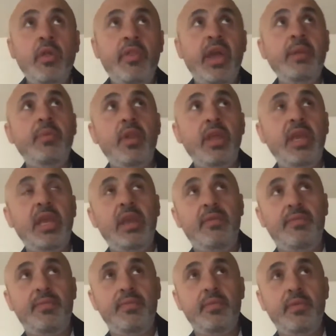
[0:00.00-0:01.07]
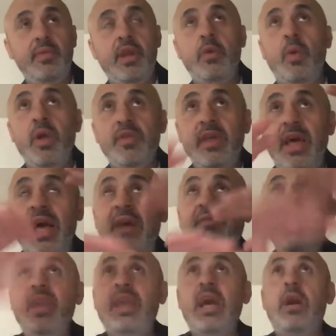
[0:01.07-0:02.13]
They believe there was a
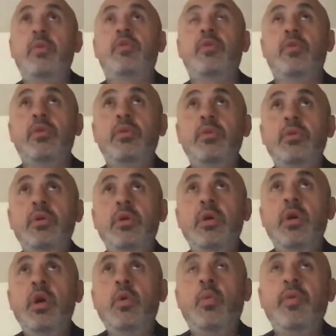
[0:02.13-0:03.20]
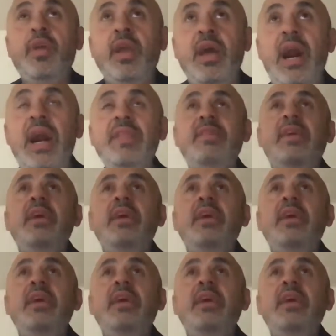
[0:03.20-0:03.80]
heavenly council where the gods